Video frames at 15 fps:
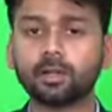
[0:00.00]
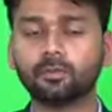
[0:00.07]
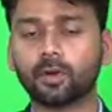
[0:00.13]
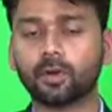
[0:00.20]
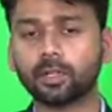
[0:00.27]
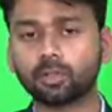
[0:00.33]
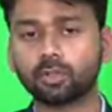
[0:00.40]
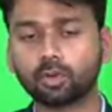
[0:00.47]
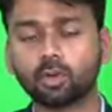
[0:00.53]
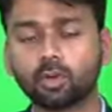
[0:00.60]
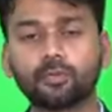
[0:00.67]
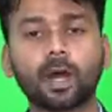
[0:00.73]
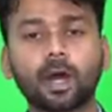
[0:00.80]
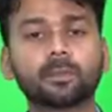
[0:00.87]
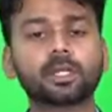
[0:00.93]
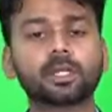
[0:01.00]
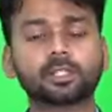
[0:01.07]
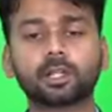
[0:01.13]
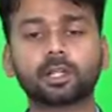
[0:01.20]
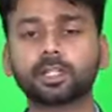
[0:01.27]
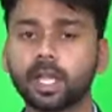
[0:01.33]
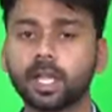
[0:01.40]
1 crore farmers
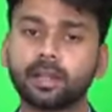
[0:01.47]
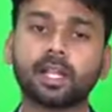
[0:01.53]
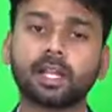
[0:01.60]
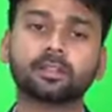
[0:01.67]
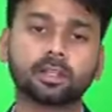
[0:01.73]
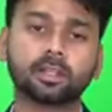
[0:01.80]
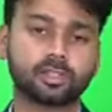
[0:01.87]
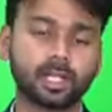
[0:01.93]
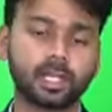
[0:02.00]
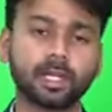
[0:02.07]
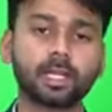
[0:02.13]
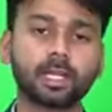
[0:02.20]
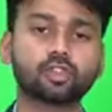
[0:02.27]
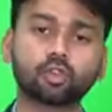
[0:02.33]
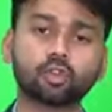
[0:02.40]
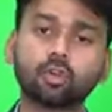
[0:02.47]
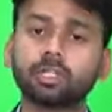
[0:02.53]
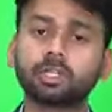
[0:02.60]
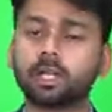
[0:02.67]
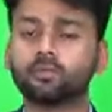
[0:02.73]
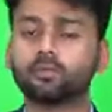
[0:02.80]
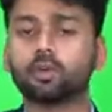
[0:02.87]
are there and the state has told
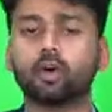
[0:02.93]
that for